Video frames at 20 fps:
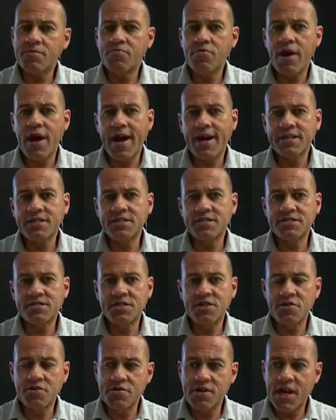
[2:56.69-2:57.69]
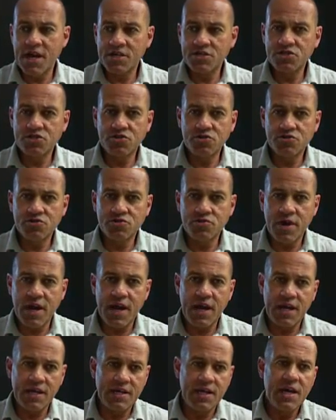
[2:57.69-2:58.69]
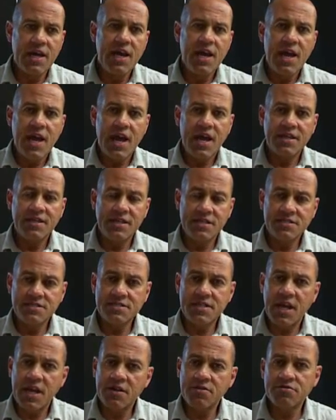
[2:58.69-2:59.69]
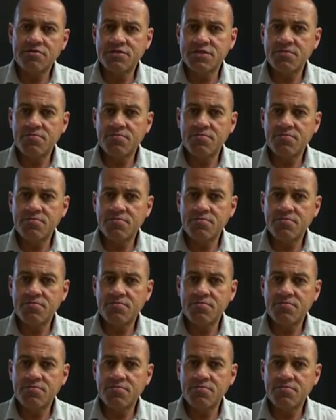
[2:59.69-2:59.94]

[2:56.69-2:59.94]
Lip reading: practice in international trade, and these standards